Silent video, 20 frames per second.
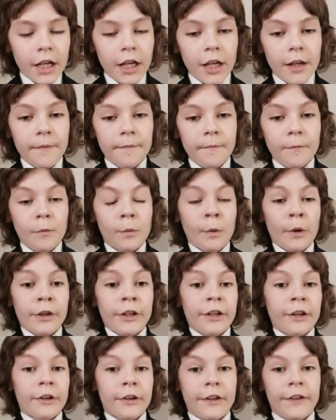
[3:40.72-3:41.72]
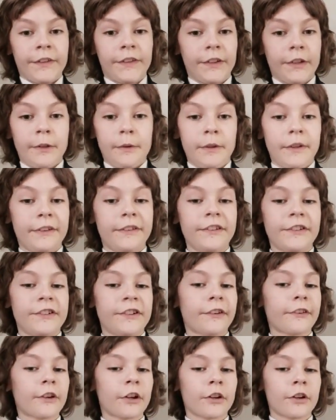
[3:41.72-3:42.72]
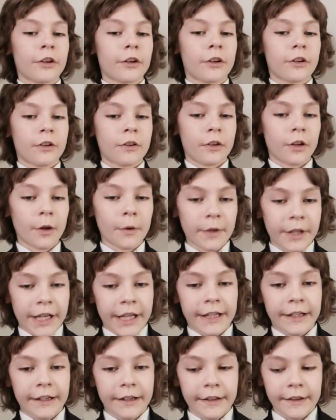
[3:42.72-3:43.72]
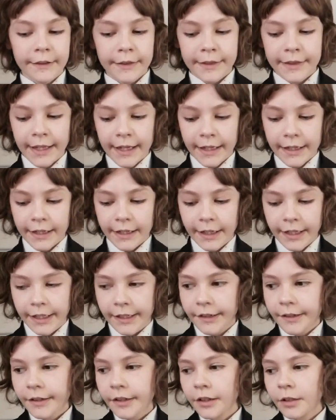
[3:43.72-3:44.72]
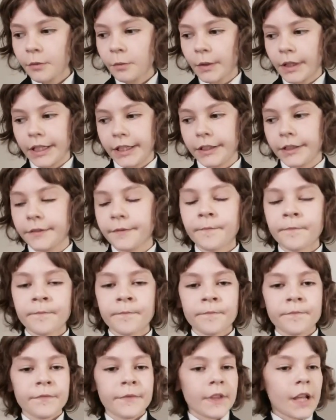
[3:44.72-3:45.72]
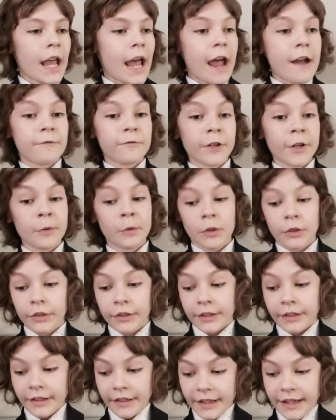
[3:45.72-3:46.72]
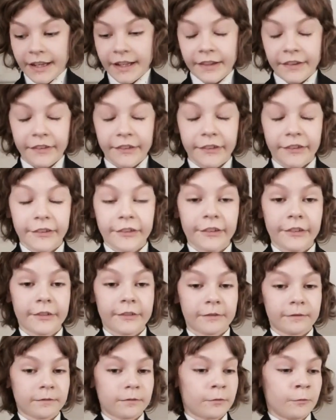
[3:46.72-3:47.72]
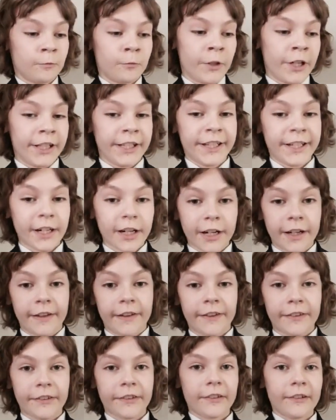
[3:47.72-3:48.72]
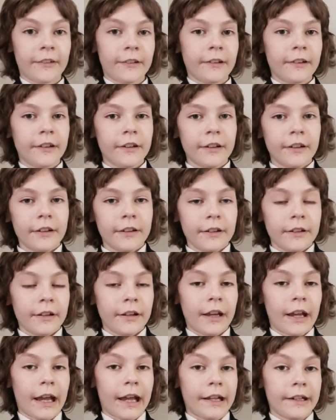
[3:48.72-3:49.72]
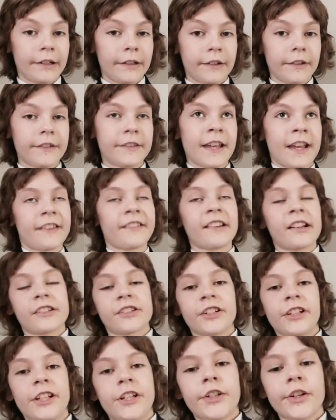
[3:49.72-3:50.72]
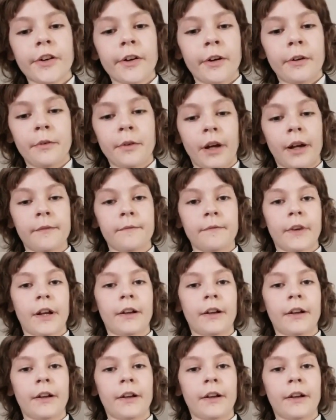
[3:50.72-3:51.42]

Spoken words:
what you gotta do is you just gotta go in thinking, well, everyone is really nice. And that's actually true.